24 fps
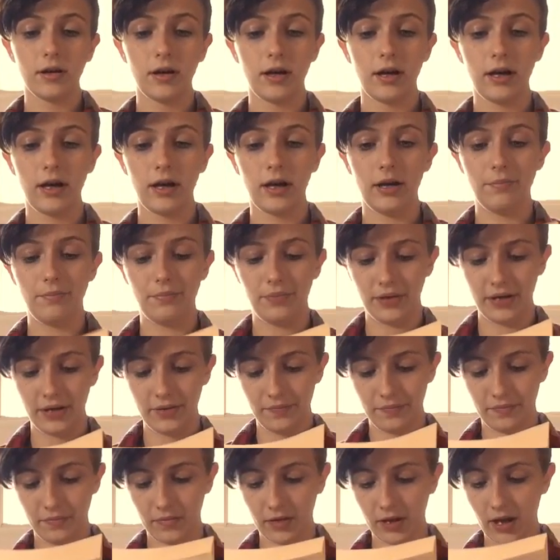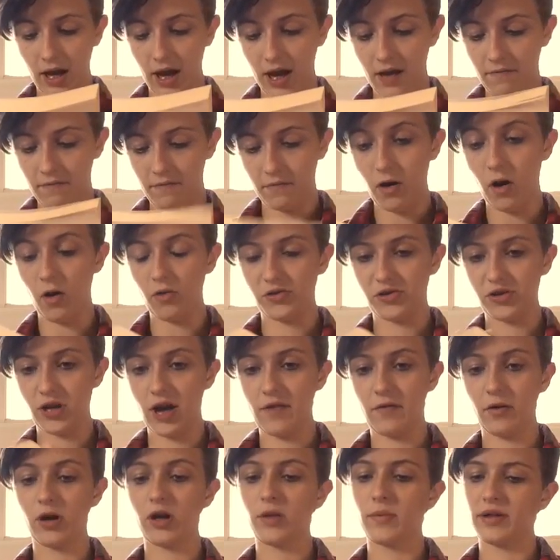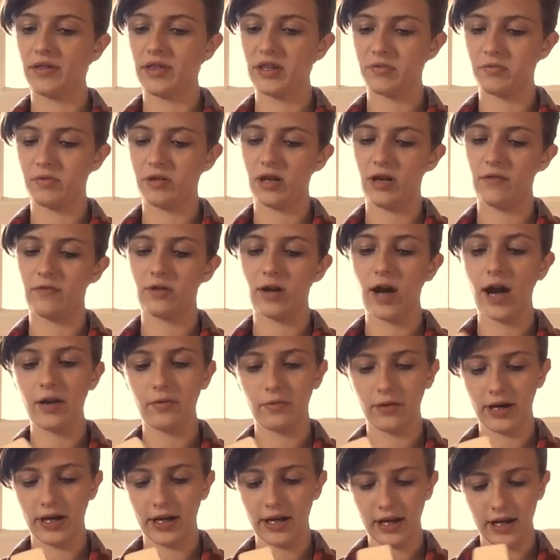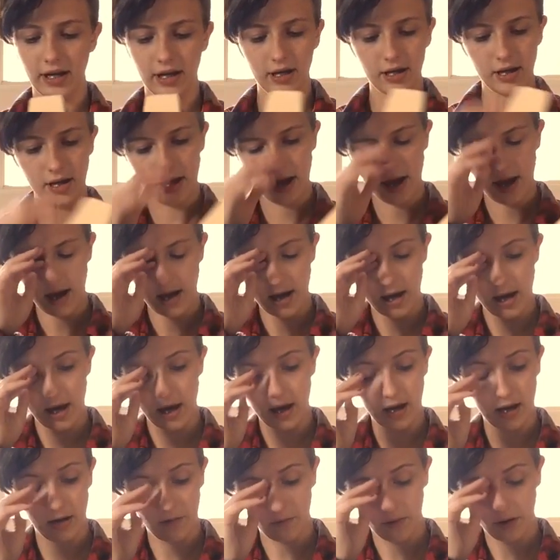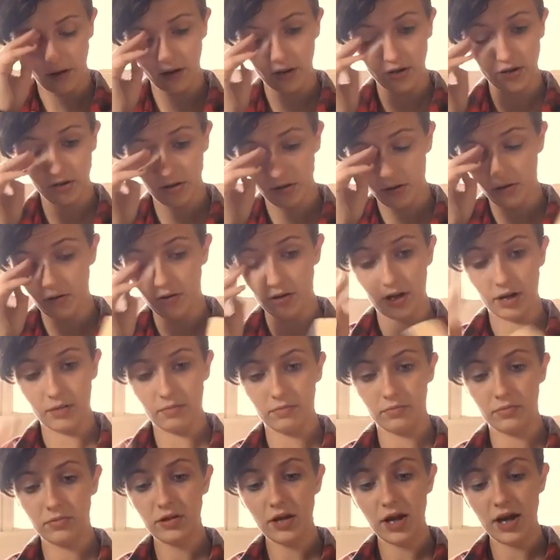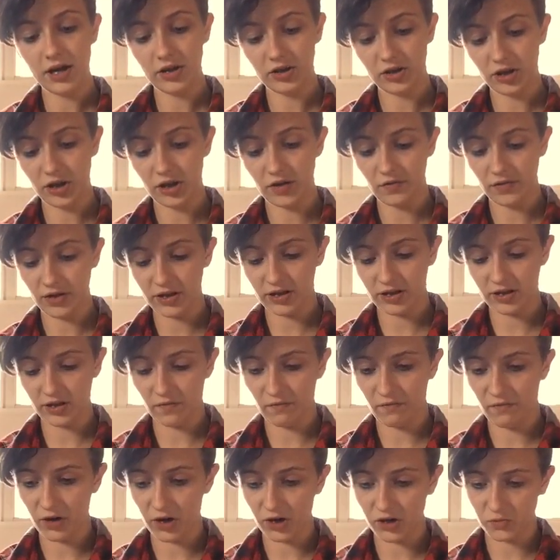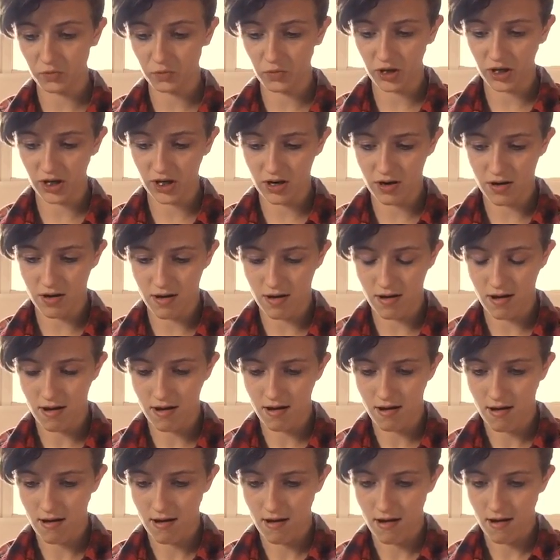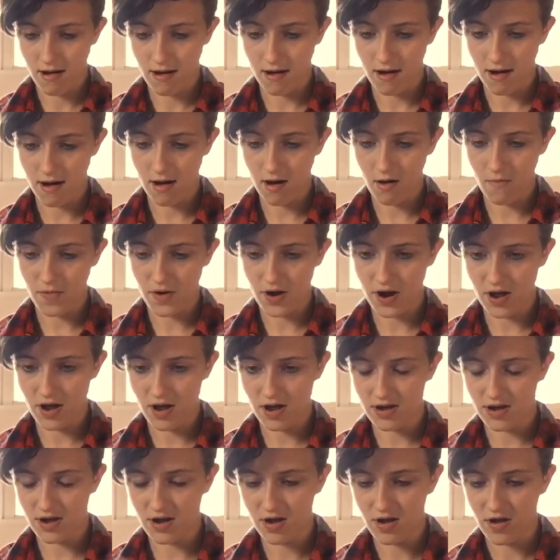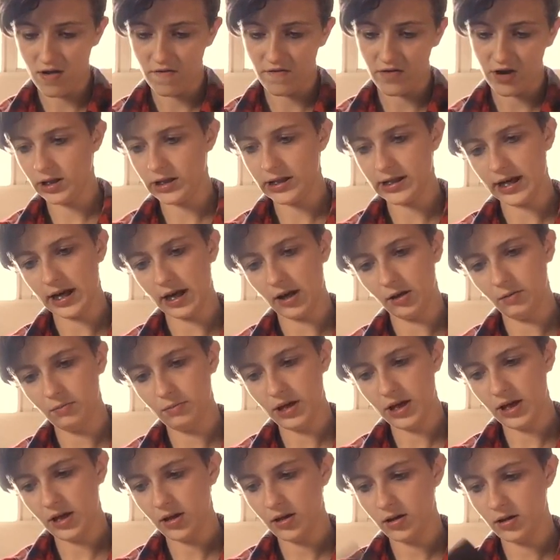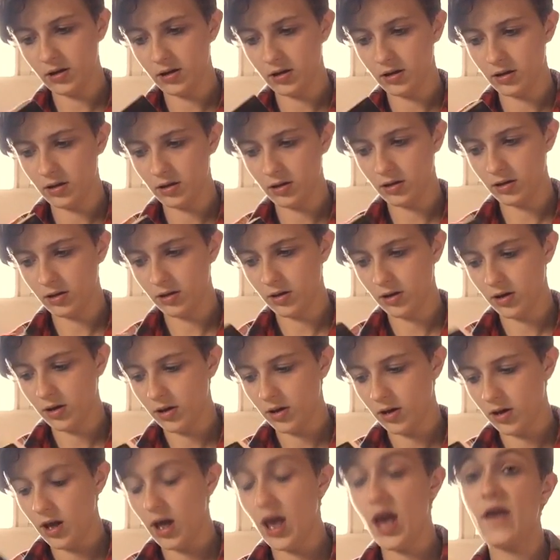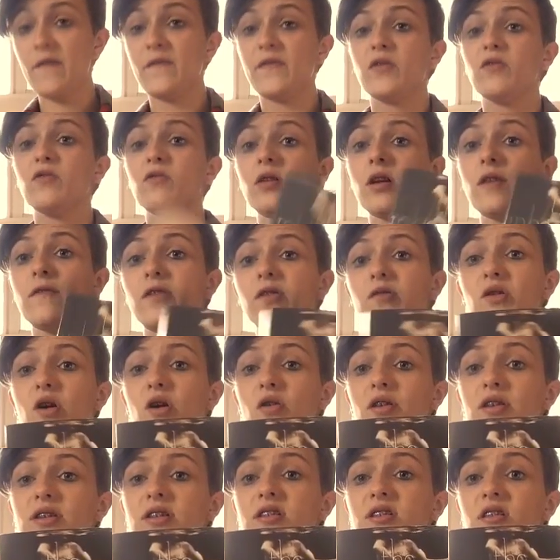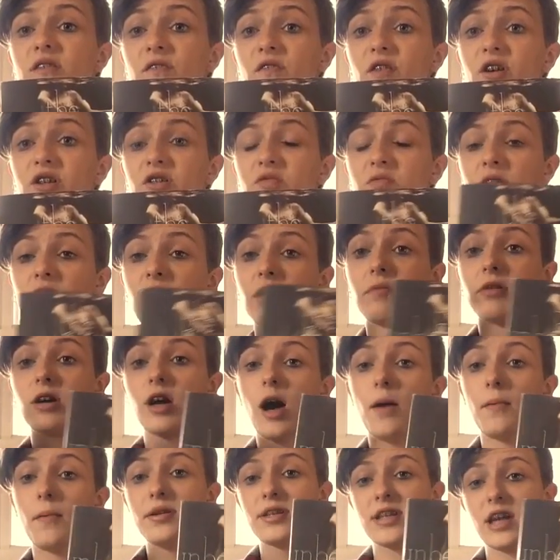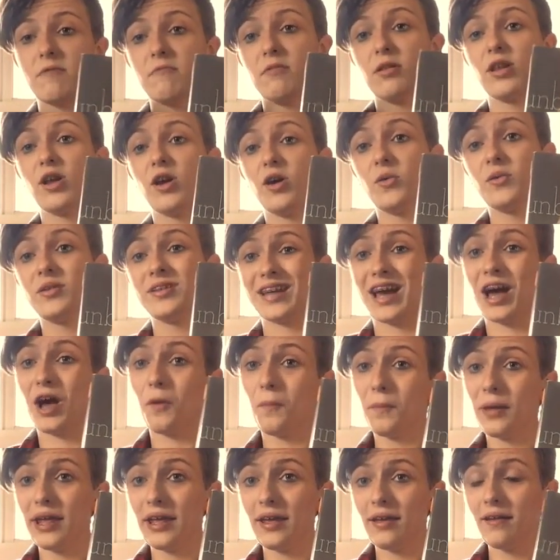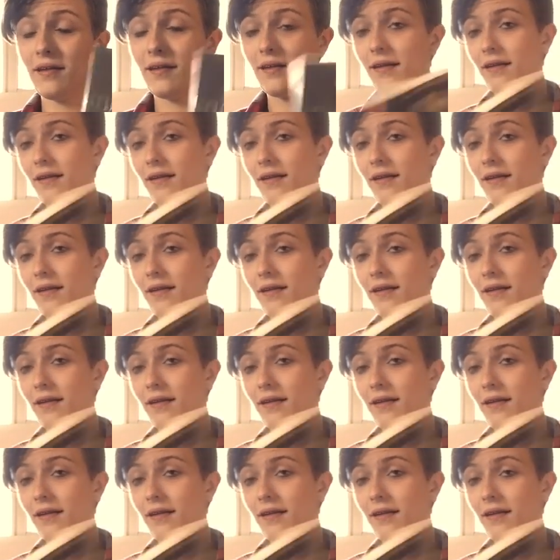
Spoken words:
But I've heard about this one. I've tried reading it, and I want to. And I'm not sure if this is the first one. Gotta hope it is. But tell me if you know this is the first one. Leave a comment down below and tell me.